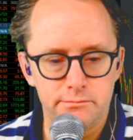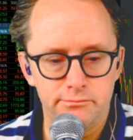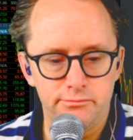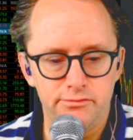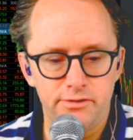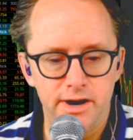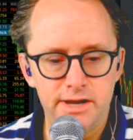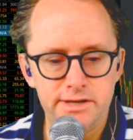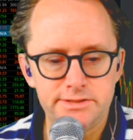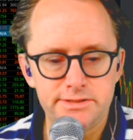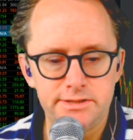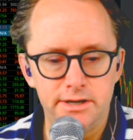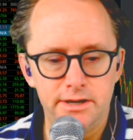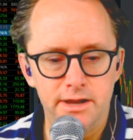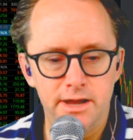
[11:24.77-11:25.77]
price
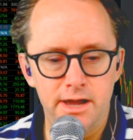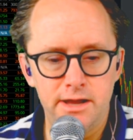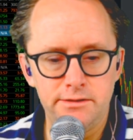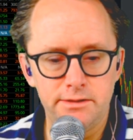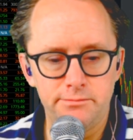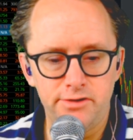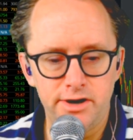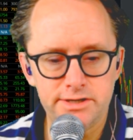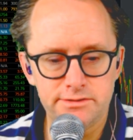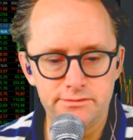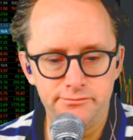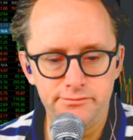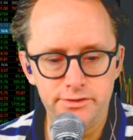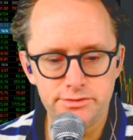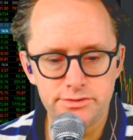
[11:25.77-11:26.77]
and the price of the
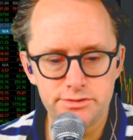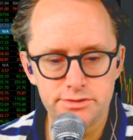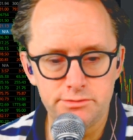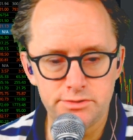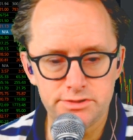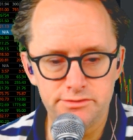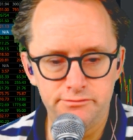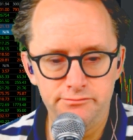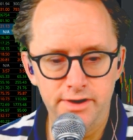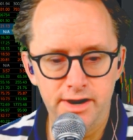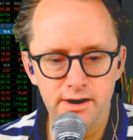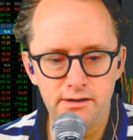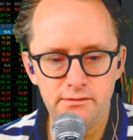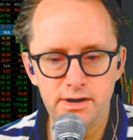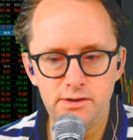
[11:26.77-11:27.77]
futures was very